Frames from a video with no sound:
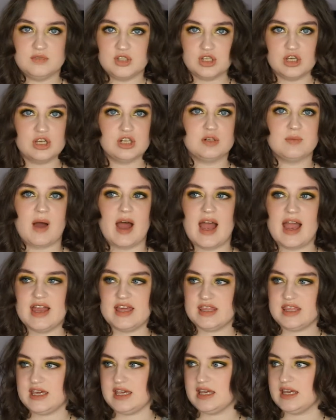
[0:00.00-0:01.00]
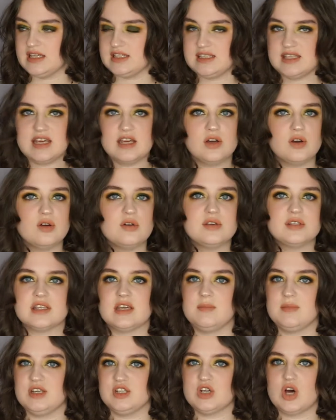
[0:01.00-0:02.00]
You can buy the singles
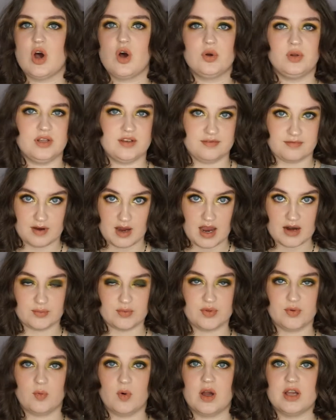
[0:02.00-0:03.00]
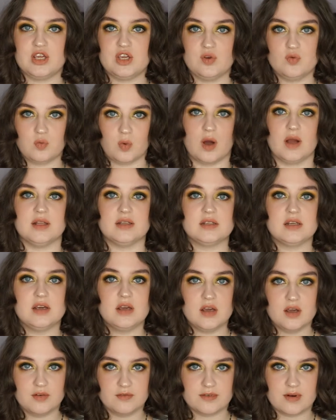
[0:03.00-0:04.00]
and be totally fine with what you want
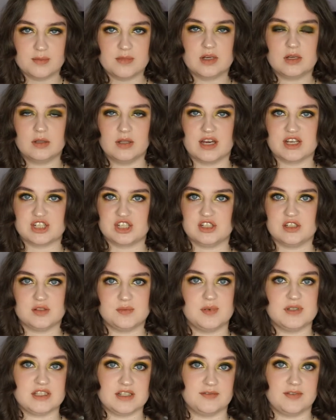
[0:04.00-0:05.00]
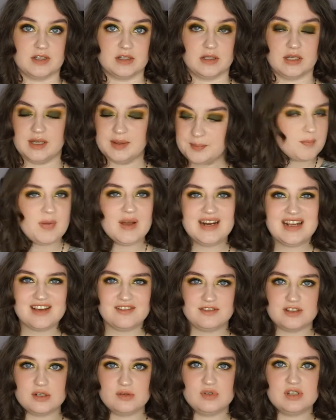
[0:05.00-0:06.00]
from the collection specifically. But
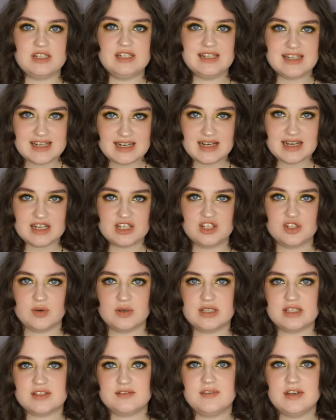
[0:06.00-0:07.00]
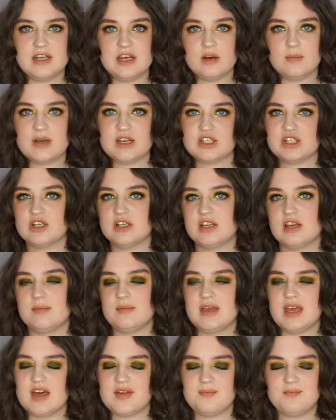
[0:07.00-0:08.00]
if you did enjoy this video, make sure to give
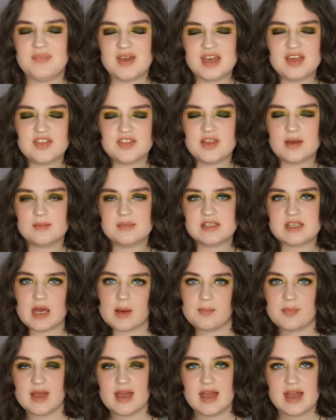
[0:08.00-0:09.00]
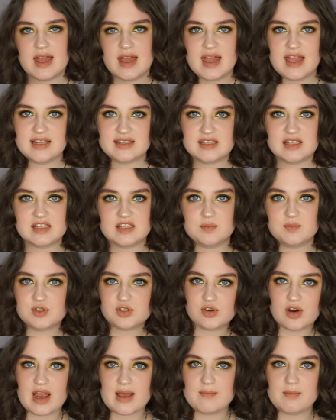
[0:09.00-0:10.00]
me a big thumbs up, hit the
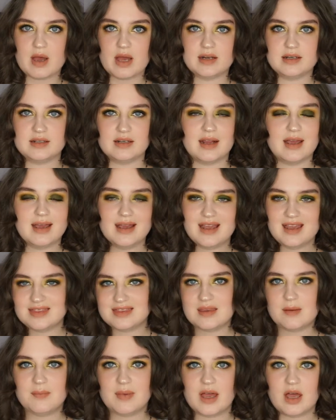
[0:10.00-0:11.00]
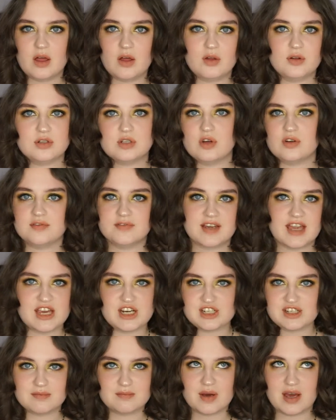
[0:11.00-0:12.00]
subscribe button, hit the bell
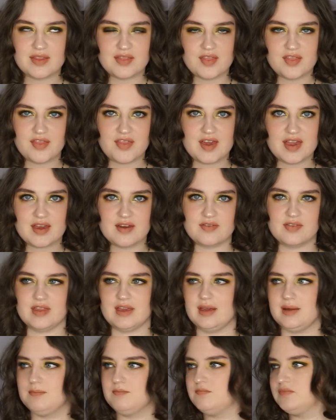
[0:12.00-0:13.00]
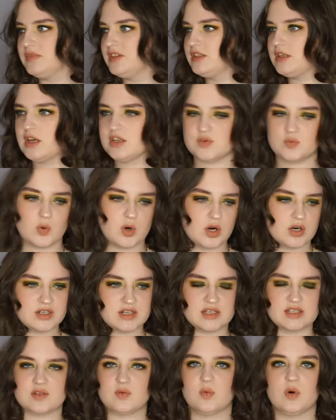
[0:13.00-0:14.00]
notification button thing that does work,
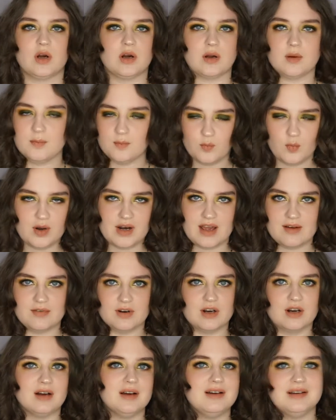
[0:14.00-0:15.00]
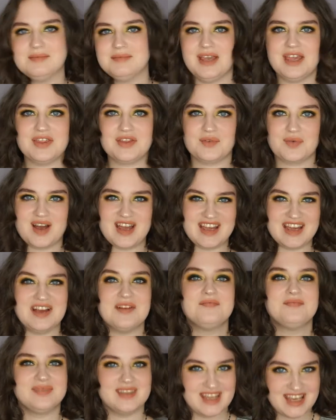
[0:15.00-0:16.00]
doesn't work, whatever. Either way,
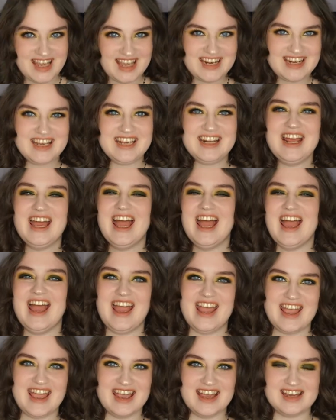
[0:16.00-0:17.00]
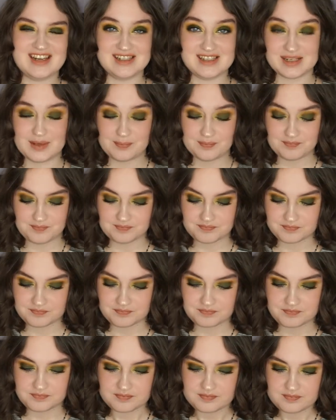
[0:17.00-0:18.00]
hit it and
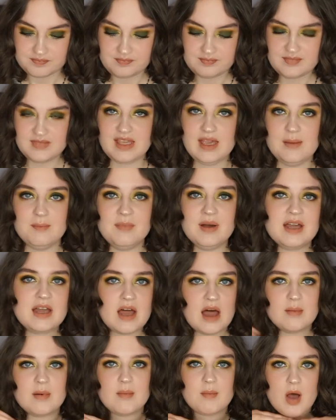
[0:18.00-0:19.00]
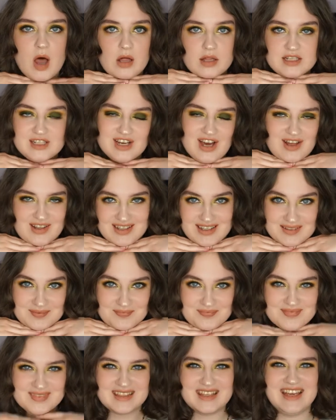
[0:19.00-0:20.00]
become a Molly Dolly.
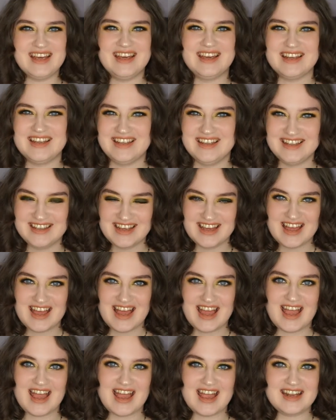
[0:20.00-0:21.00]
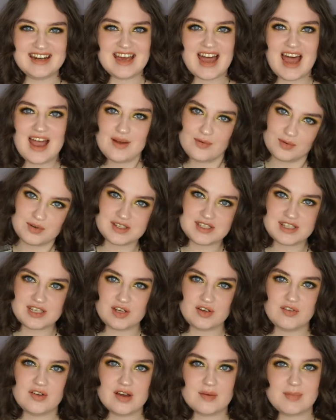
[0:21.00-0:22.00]
And I will
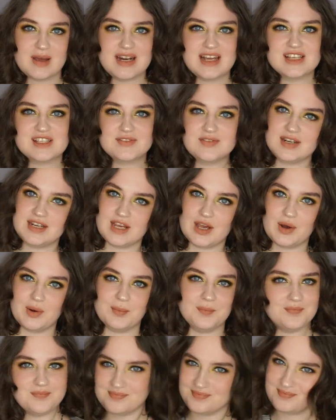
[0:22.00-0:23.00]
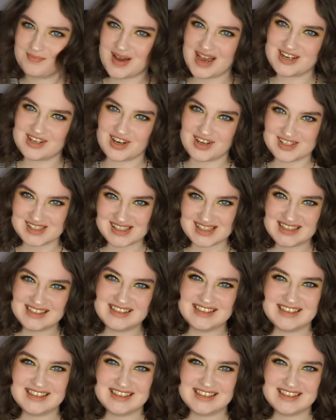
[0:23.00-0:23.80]
see you in my next video. Bye, dolls.